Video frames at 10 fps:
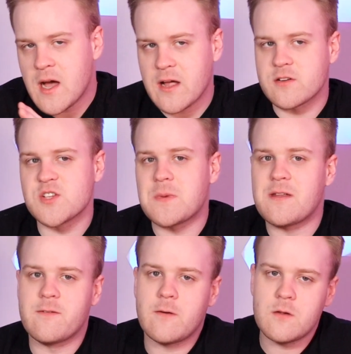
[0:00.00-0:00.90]
I also, by
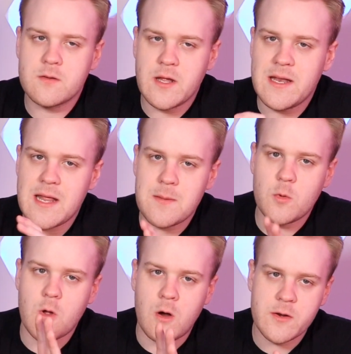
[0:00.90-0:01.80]
default,
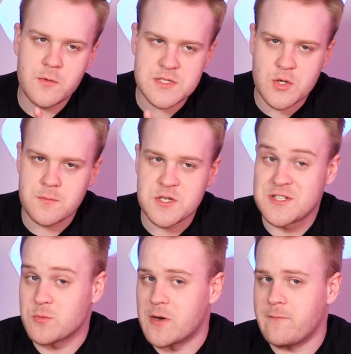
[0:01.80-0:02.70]
enable audio
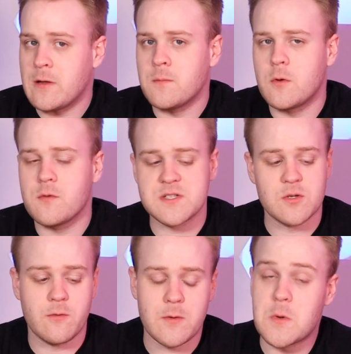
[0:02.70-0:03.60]
descriptions when available,
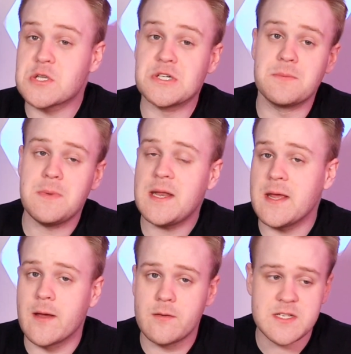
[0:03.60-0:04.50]
so if I'm watching
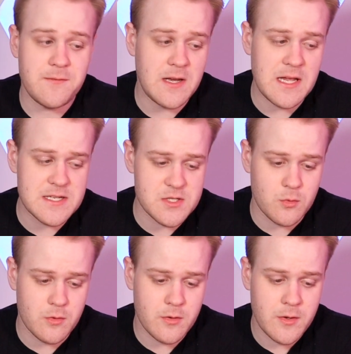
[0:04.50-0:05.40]
media, DVDs,
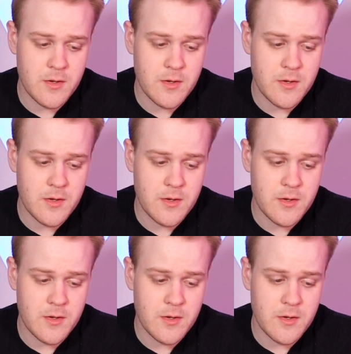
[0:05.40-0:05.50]
or